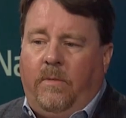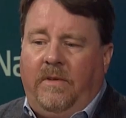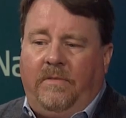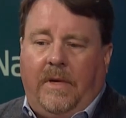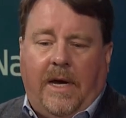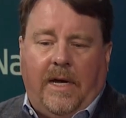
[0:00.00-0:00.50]

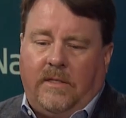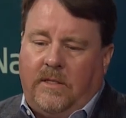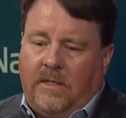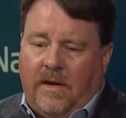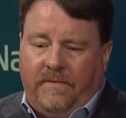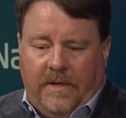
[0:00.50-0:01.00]
We've got
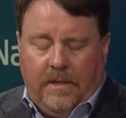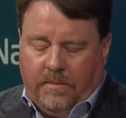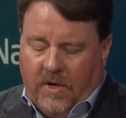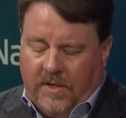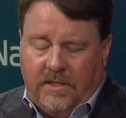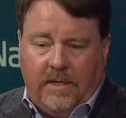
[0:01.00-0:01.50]
stuff in the
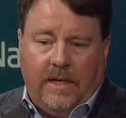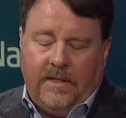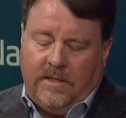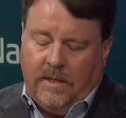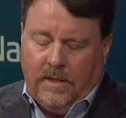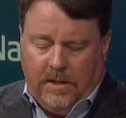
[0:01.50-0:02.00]

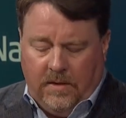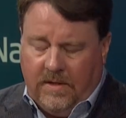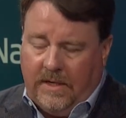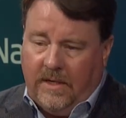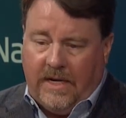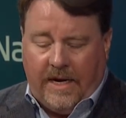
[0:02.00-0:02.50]
Marcellus and the
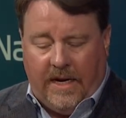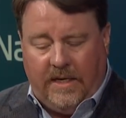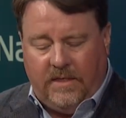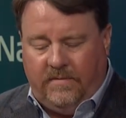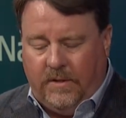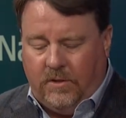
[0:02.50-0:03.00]
Utica, the
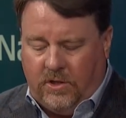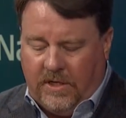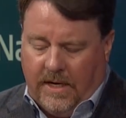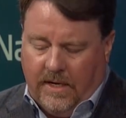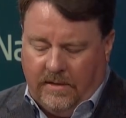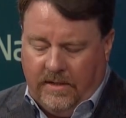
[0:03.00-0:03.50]
Haynesville
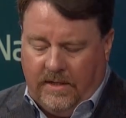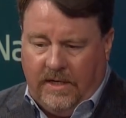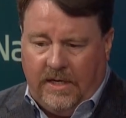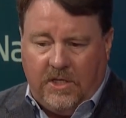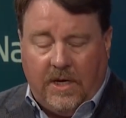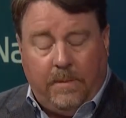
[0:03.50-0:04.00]
Shale, the
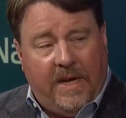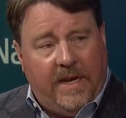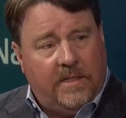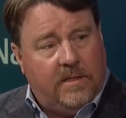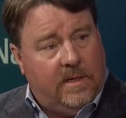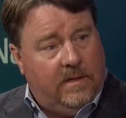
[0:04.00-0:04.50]
DJ
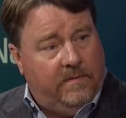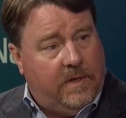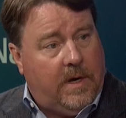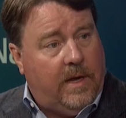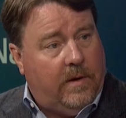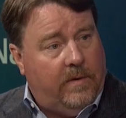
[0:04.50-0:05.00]
Basin of
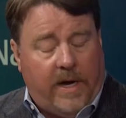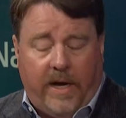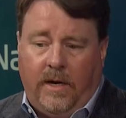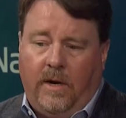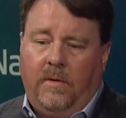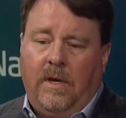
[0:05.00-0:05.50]

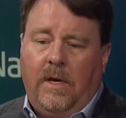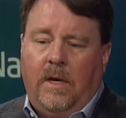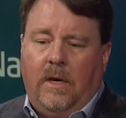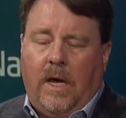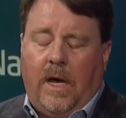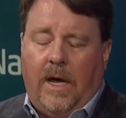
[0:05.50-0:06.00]
Colorado,
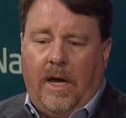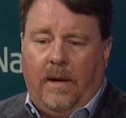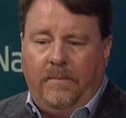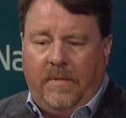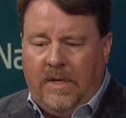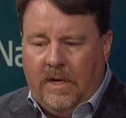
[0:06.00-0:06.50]

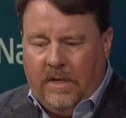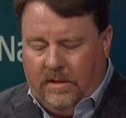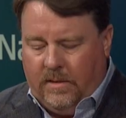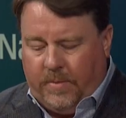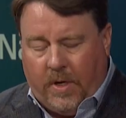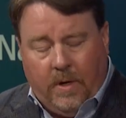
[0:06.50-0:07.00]

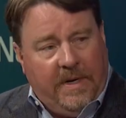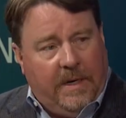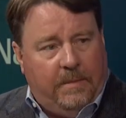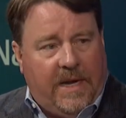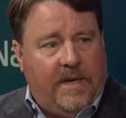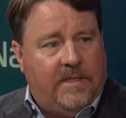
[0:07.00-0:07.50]
the
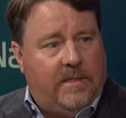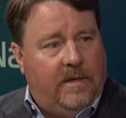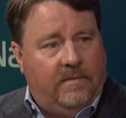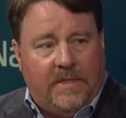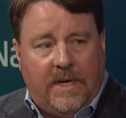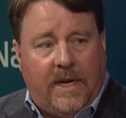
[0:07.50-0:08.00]
Permian Basin
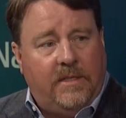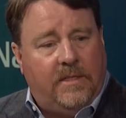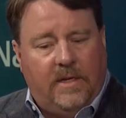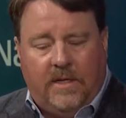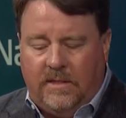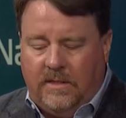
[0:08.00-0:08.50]
of
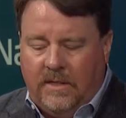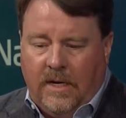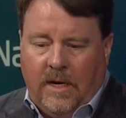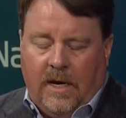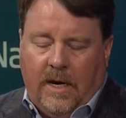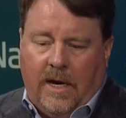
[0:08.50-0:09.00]
Texas,
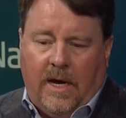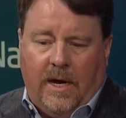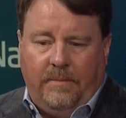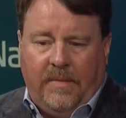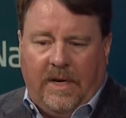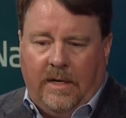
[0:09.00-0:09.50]

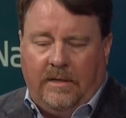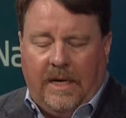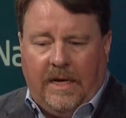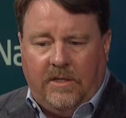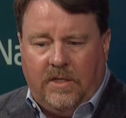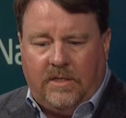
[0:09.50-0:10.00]

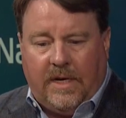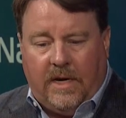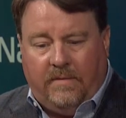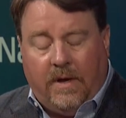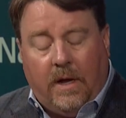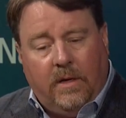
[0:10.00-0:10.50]
and just kind
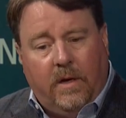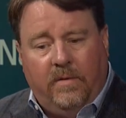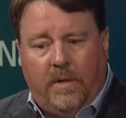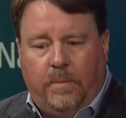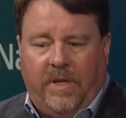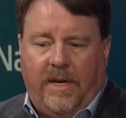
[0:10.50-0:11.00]
of all over
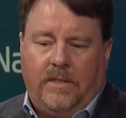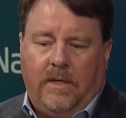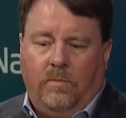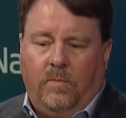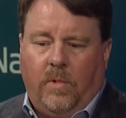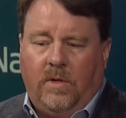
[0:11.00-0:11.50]
the place.
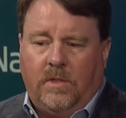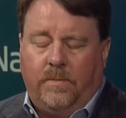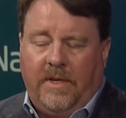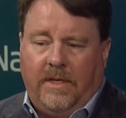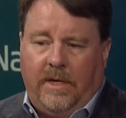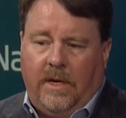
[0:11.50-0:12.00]
And
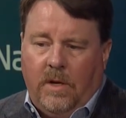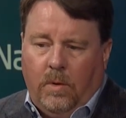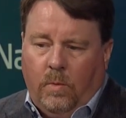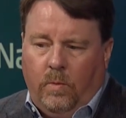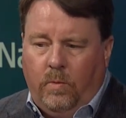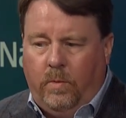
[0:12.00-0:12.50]
ultimately,
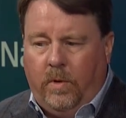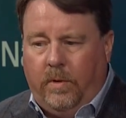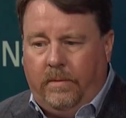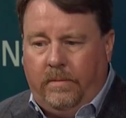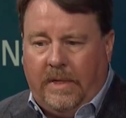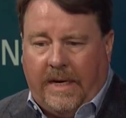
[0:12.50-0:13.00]
we're,
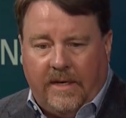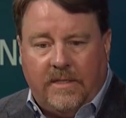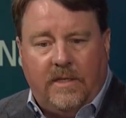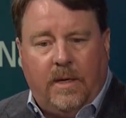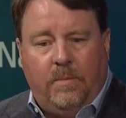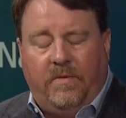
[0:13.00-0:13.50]
like I
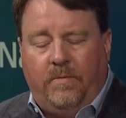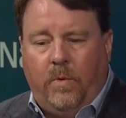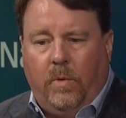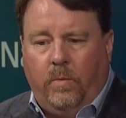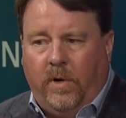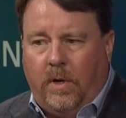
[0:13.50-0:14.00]
said
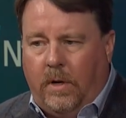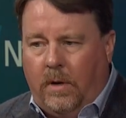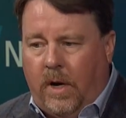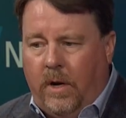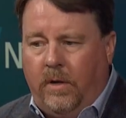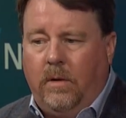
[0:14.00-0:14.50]
before,
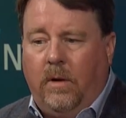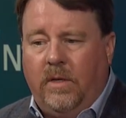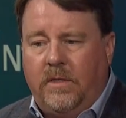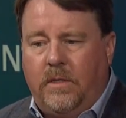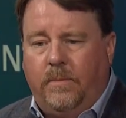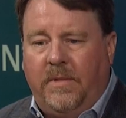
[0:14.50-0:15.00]
our goal
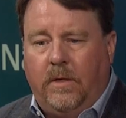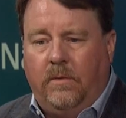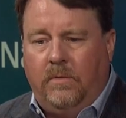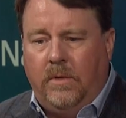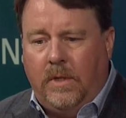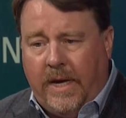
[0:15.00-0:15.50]
is to build a
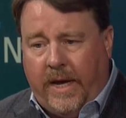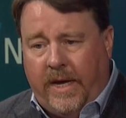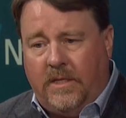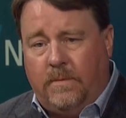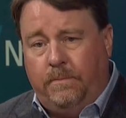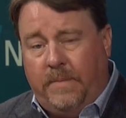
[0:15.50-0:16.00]

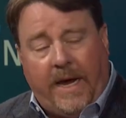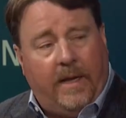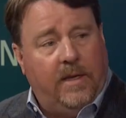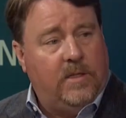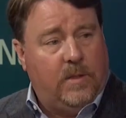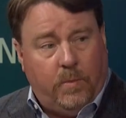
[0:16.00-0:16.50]
nice
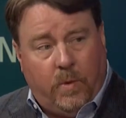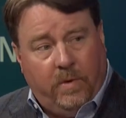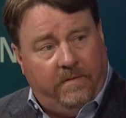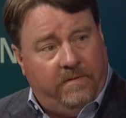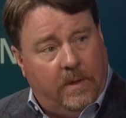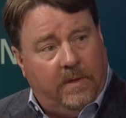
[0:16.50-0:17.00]
balanced
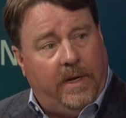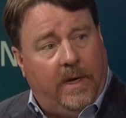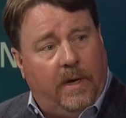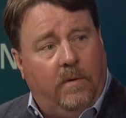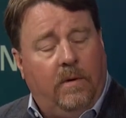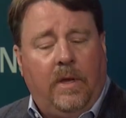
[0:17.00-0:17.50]

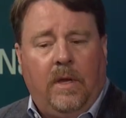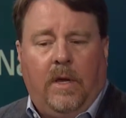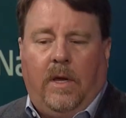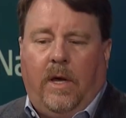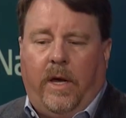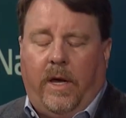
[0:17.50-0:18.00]
portfolio
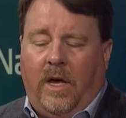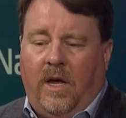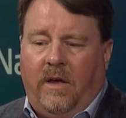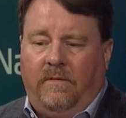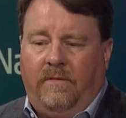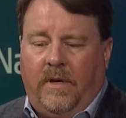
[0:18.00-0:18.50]

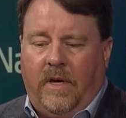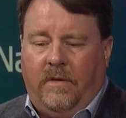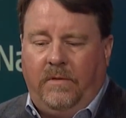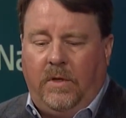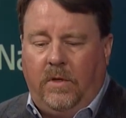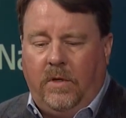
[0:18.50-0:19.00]
of
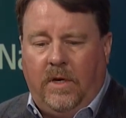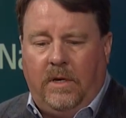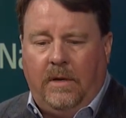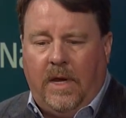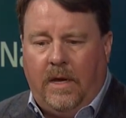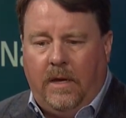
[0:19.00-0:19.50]
good